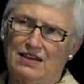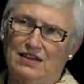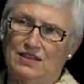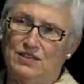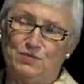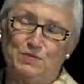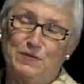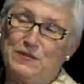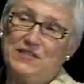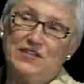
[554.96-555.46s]

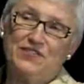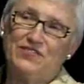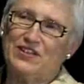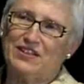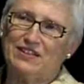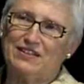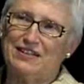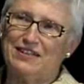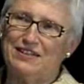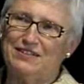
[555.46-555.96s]

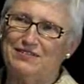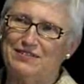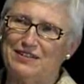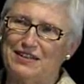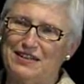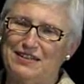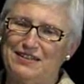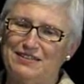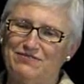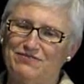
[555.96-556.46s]
specifically
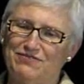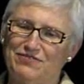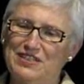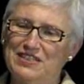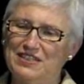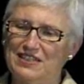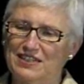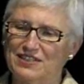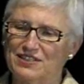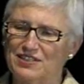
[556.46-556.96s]
in
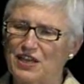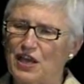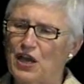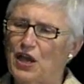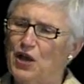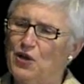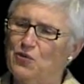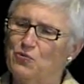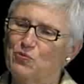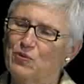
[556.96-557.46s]
physics,
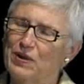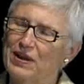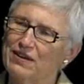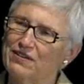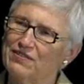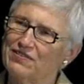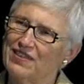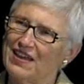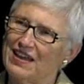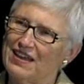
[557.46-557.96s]

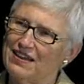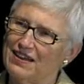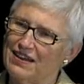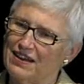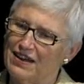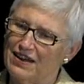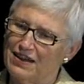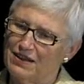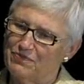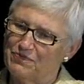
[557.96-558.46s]
where
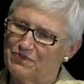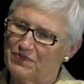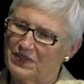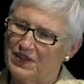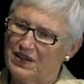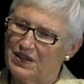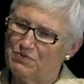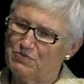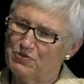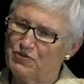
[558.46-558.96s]

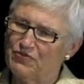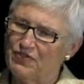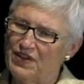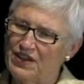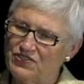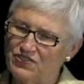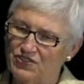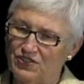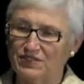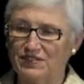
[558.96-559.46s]
a
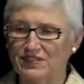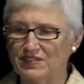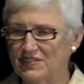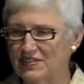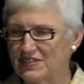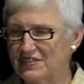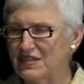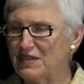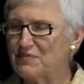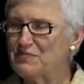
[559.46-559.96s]
professor, and this
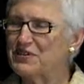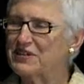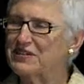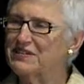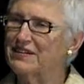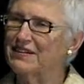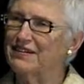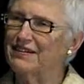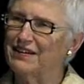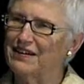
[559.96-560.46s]
is
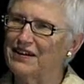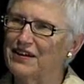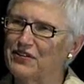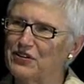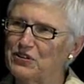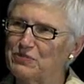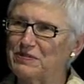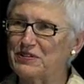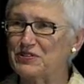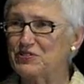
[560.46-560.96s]
someone,
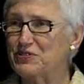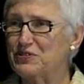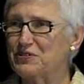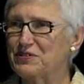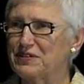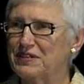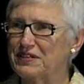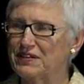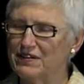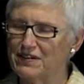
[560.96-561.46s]
Eric
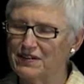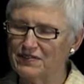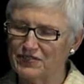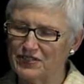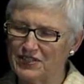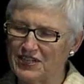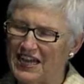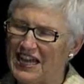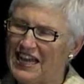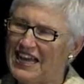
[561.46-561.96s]
Masseur at
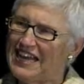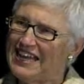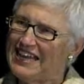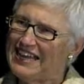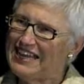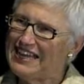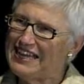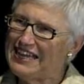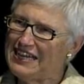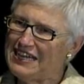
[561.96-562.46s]
Harvard,
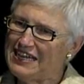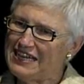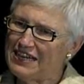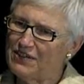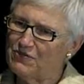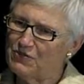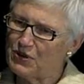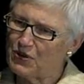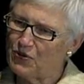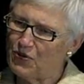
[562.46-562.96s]
he
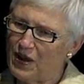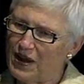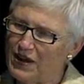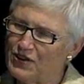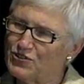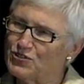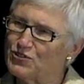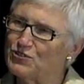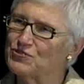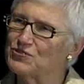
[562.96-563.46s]

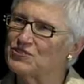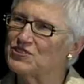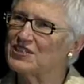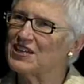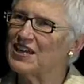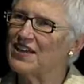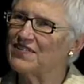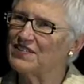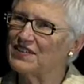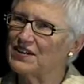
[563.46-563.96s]
requires students to
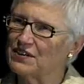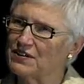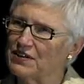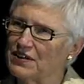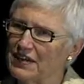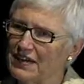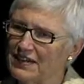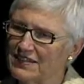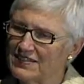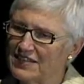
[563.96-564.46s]
get their
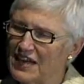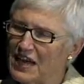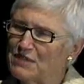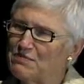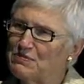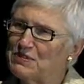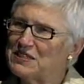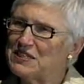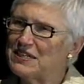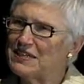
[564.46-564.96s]

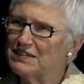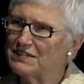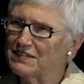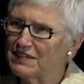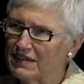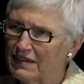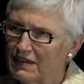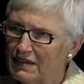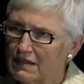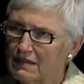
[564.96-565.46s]
assignments in
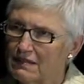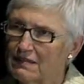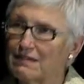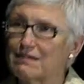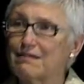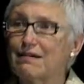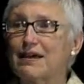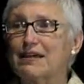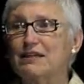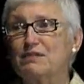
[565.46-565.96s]
the
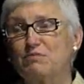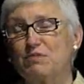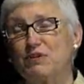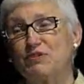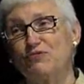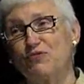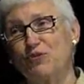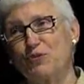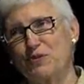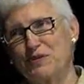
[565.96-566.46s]
night
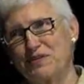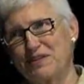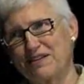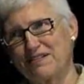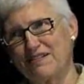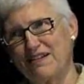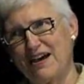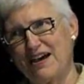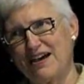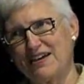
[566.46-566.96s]
before the
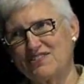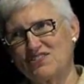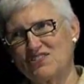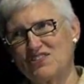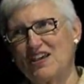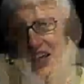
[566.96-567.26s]
class.